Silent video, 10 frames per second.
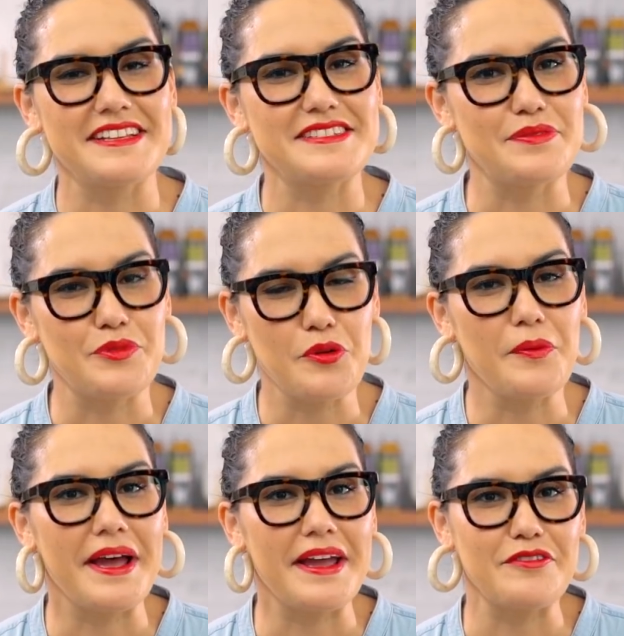that simmer
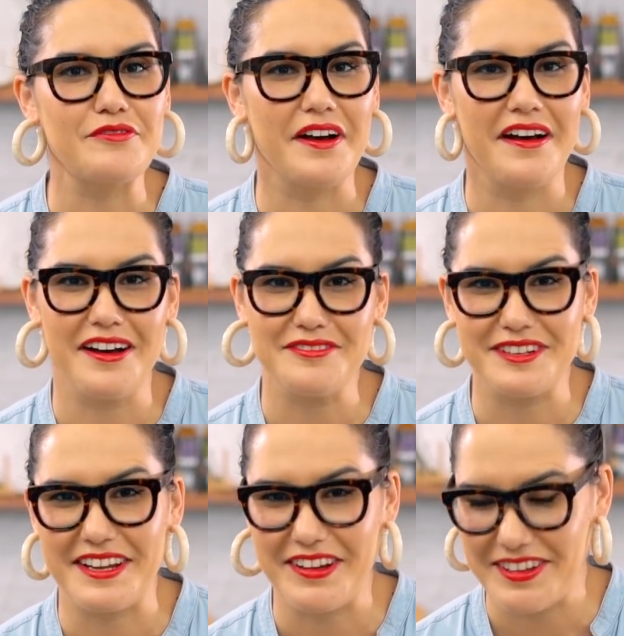away for half
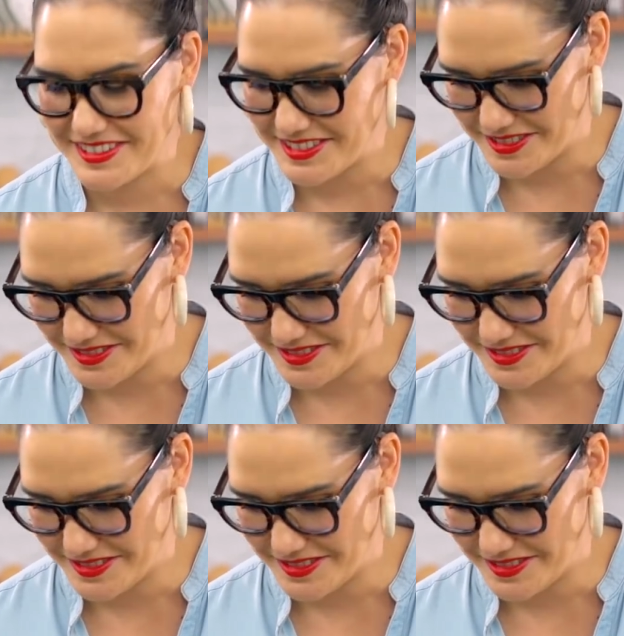an hour.